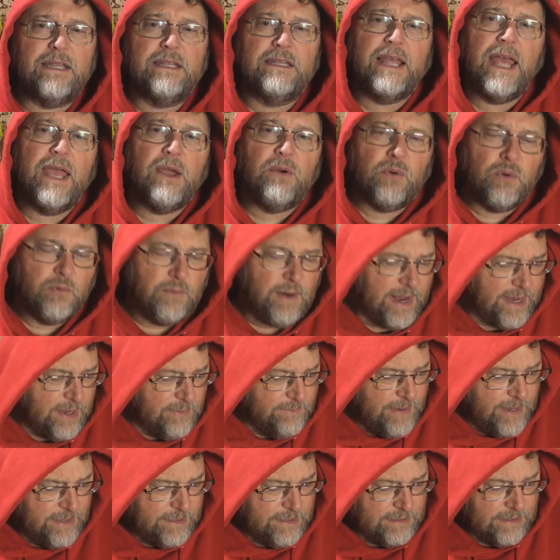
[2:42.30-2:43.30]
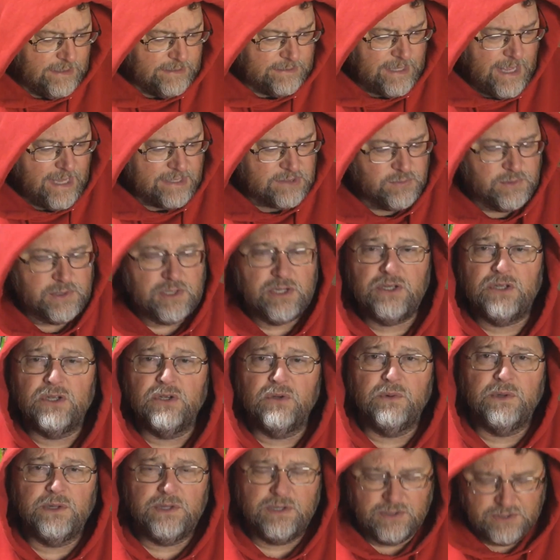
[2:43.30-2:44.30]
in the day, were recommending that that's what you
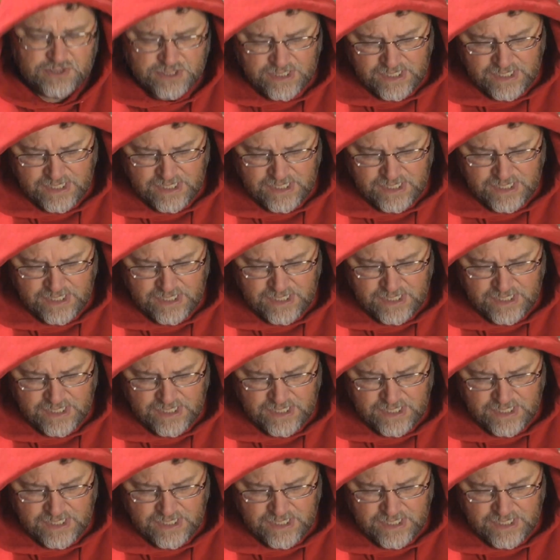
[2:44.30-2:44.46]
do with your